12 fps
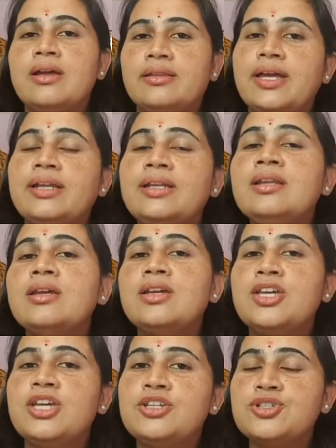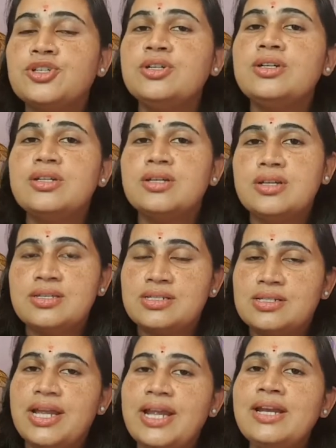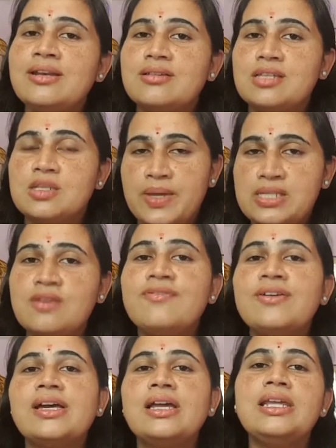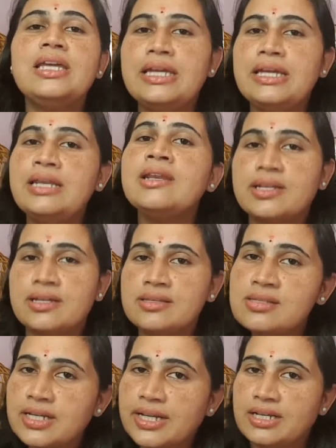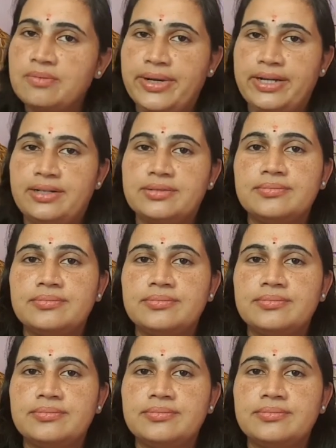then he should state specifically in written statement.